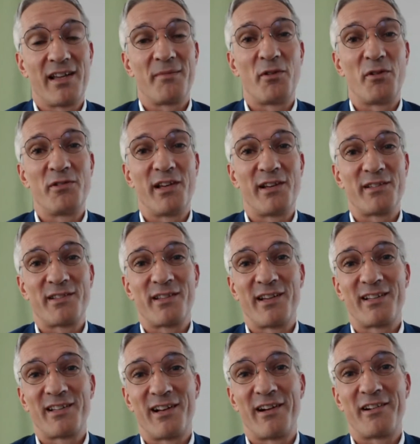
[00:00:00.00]
Ammonia is
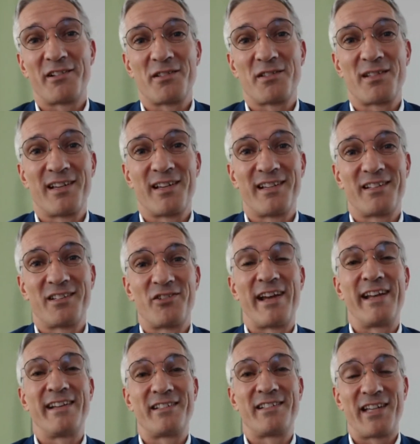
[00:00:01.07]
the largest
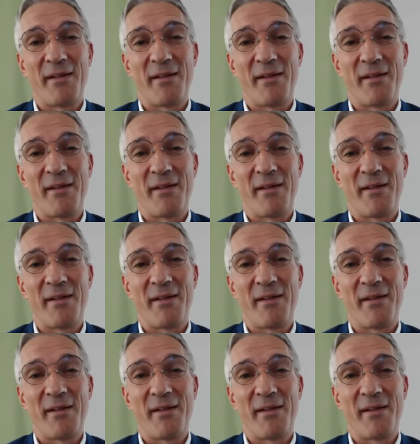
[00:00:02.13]
traded